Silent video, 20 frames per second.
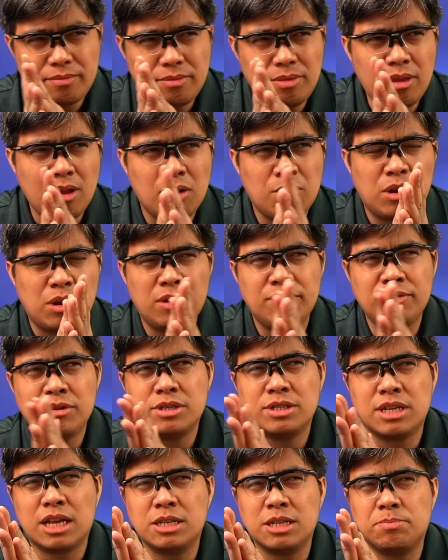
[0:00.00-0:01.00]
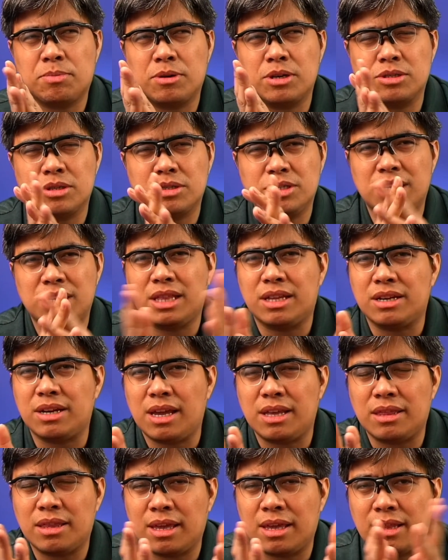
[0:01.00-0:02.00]
one of your salesperson
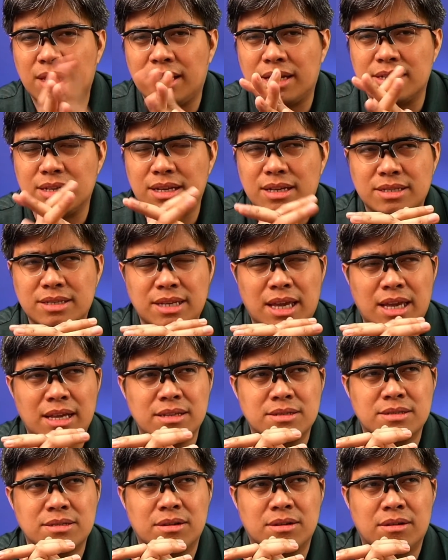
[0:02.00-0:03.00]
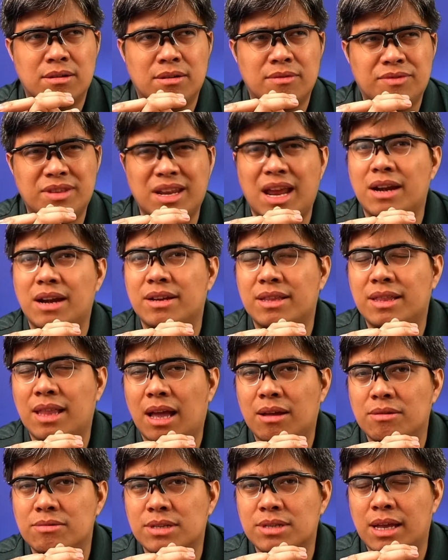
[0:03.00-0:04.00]
generated a sales of
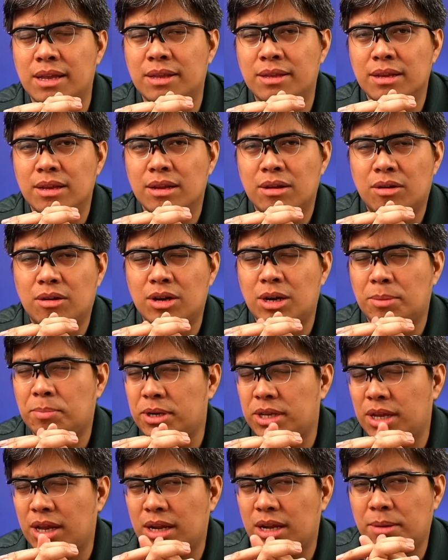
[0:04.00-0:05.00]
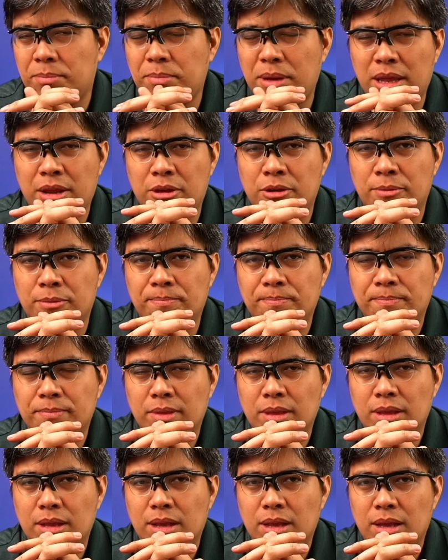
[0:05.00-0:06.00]
300,000 on a particular period.
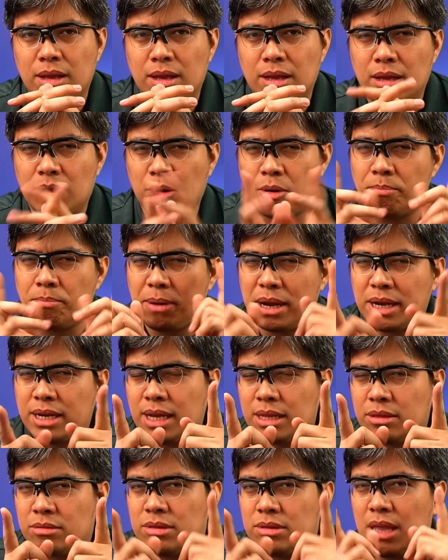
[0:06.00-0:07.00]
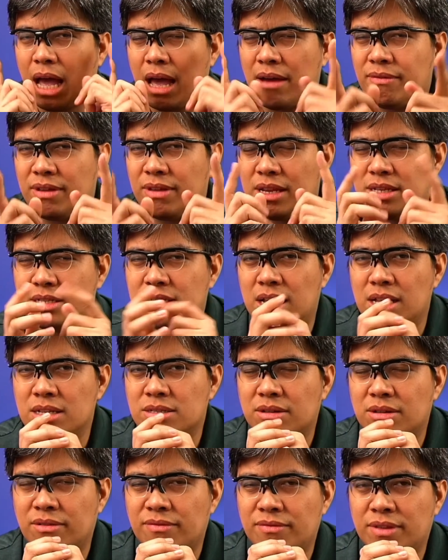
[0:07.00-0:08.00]
Compare that to the average sales
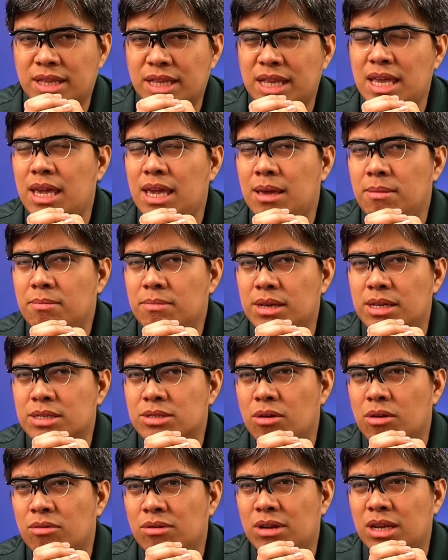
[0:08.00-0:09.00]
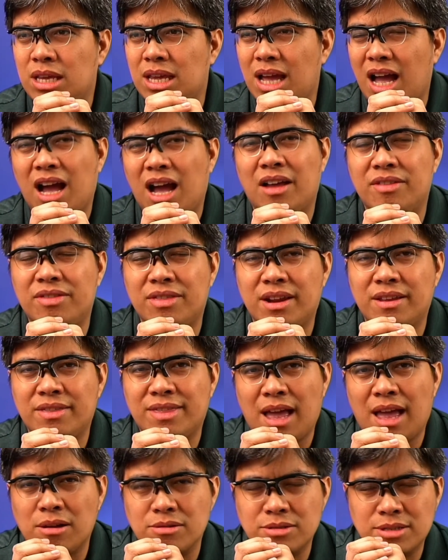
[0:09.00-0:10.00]
of the team is only
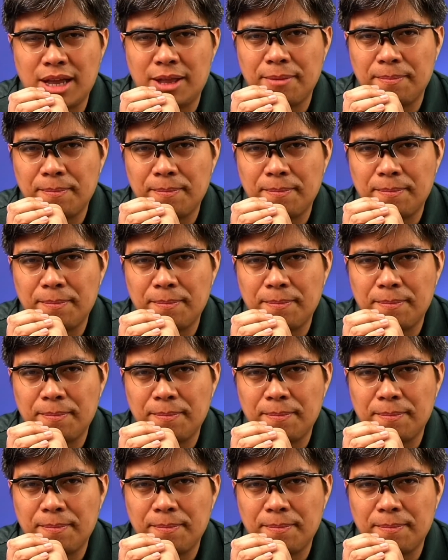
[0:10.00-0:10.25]
100,000.